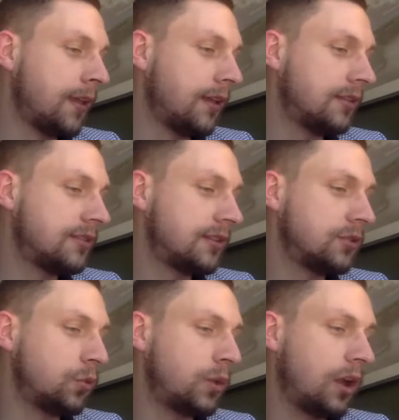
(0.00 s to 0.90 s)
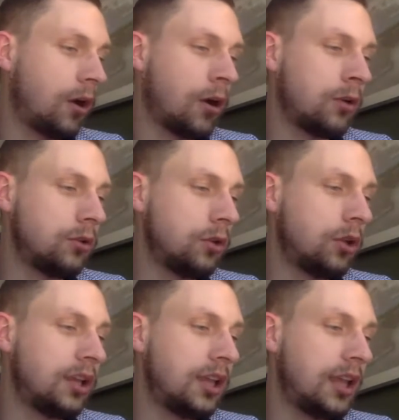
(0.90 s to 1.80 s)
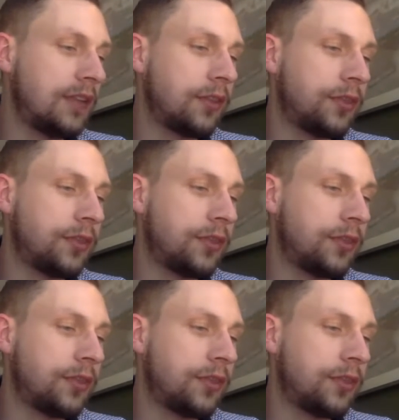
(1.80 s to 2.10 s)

It says, "We aren't looking at the